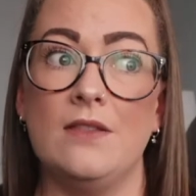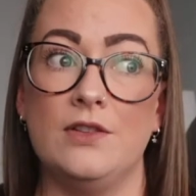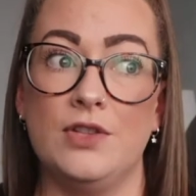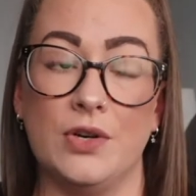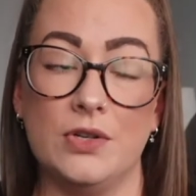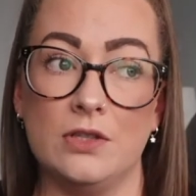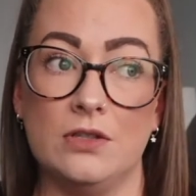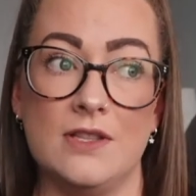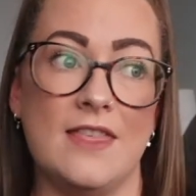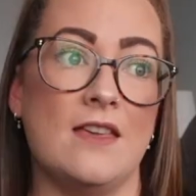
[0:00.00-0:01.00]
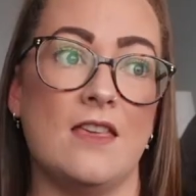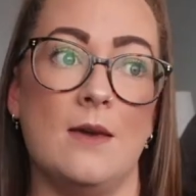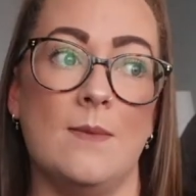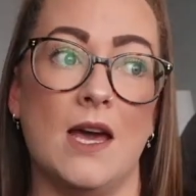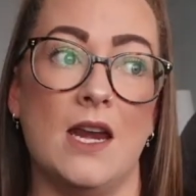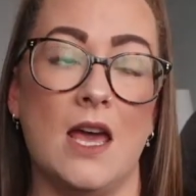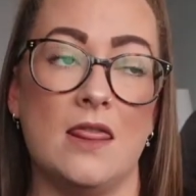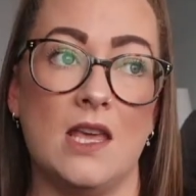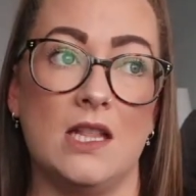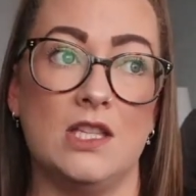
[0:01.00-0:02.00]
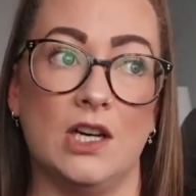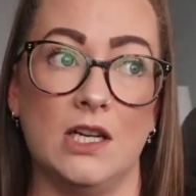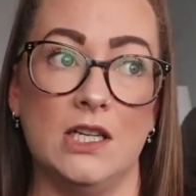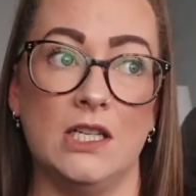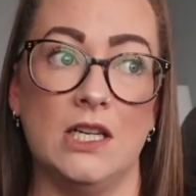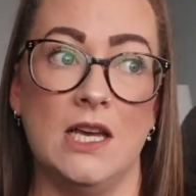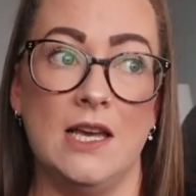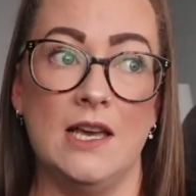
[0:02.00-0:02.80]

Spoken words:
The doctors then came in and they'd done